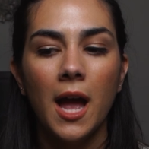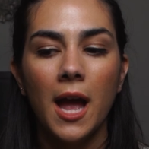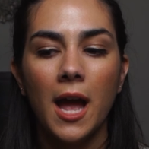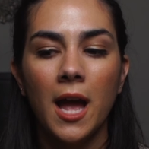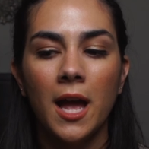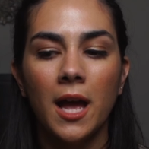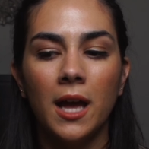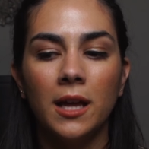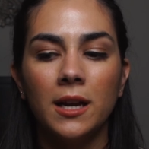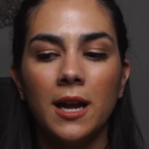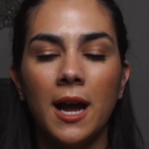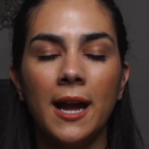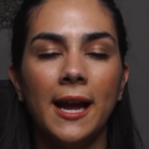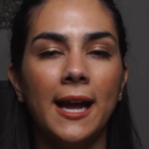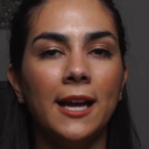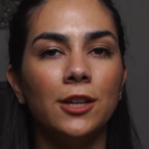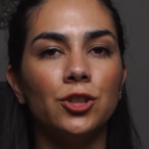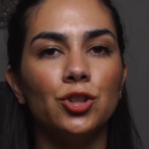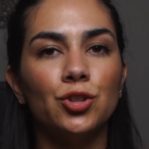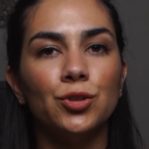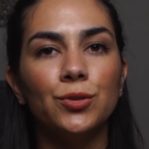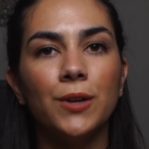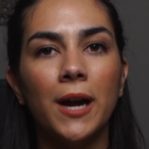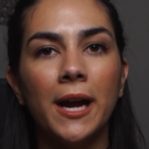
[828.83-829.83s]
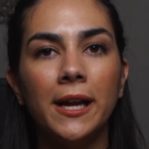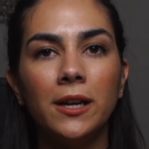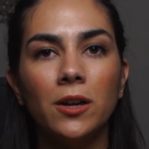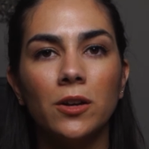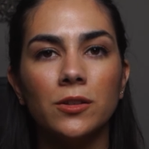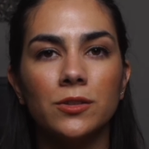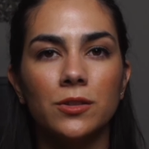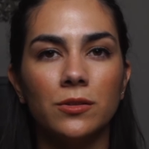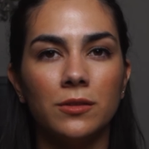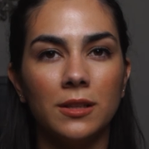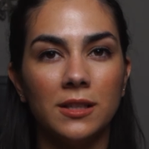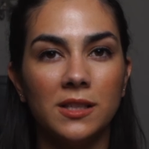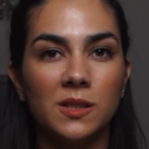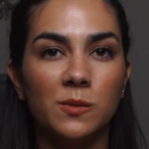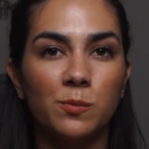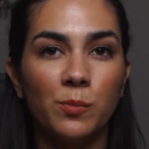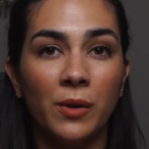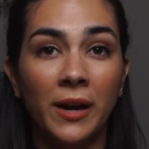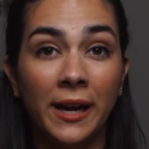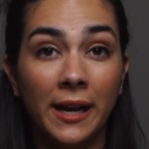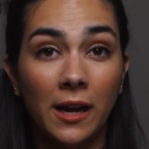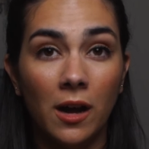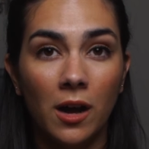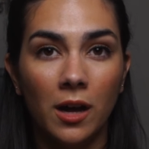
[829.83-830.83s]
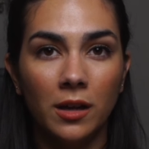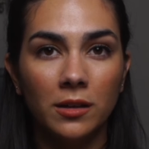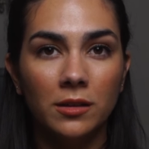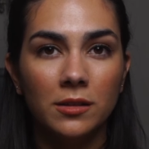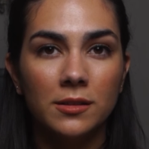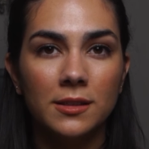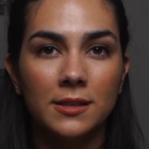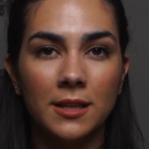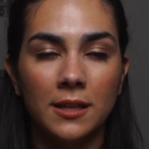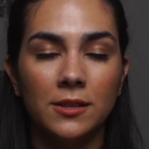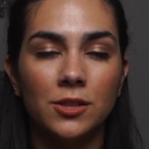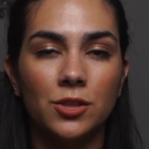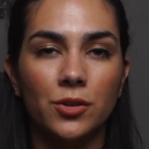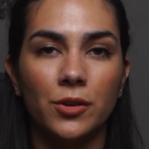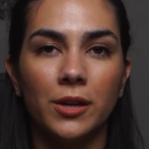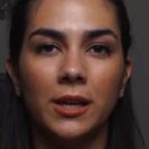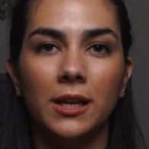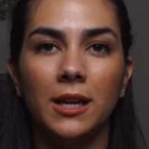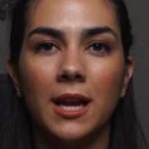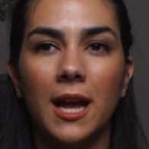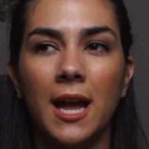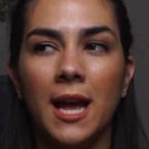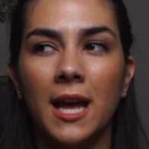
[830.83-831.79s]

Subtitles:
And I had tried also the spray-on sunscreen,